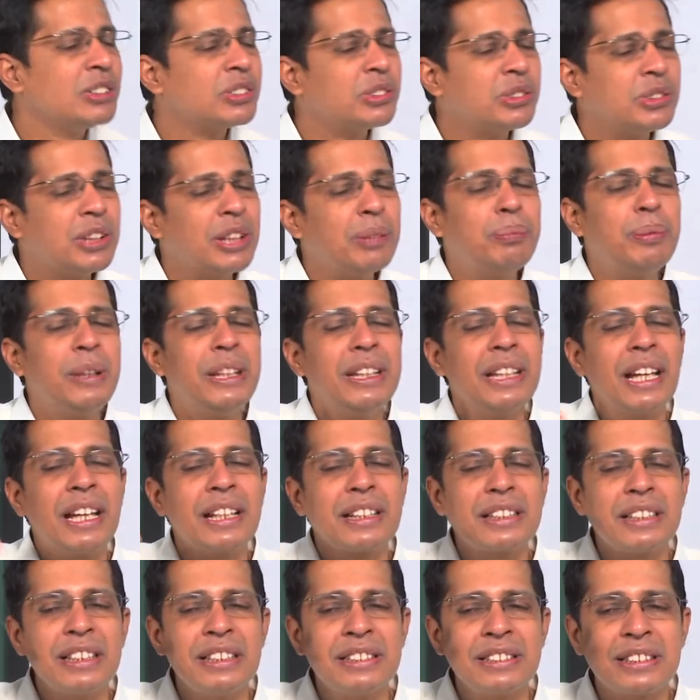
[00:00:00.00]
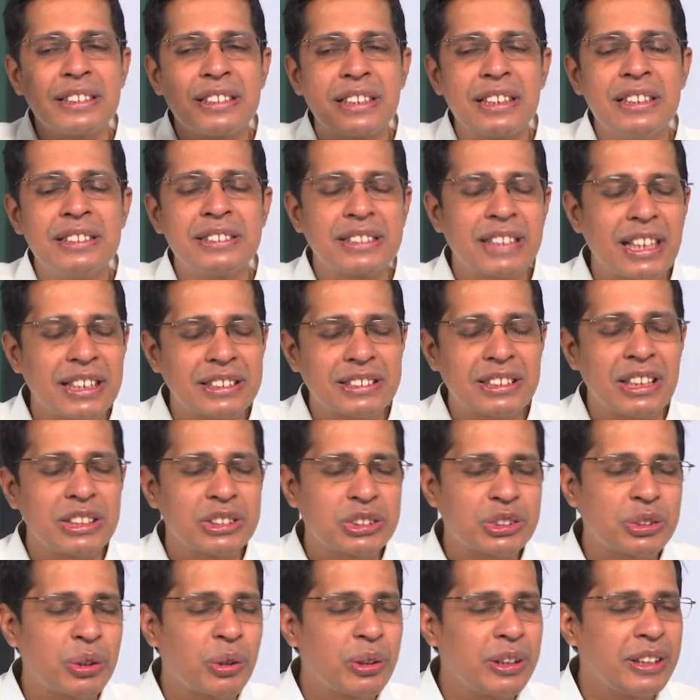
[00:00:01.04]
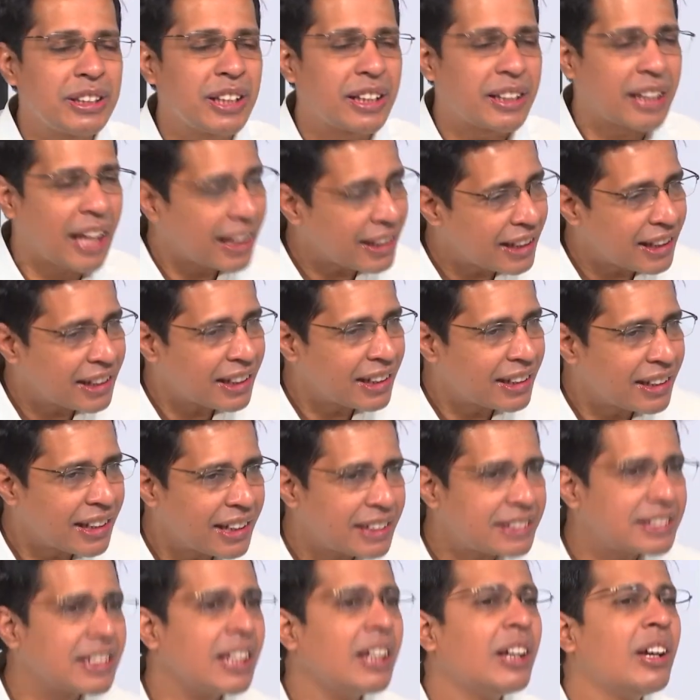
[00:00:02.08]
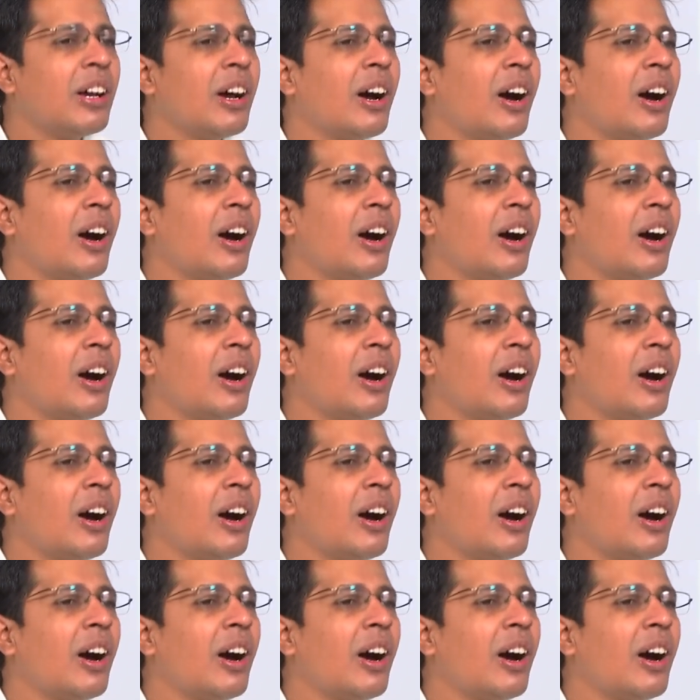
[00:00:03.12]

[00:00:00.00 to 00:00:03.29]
should it be the inst instruction stored in the target address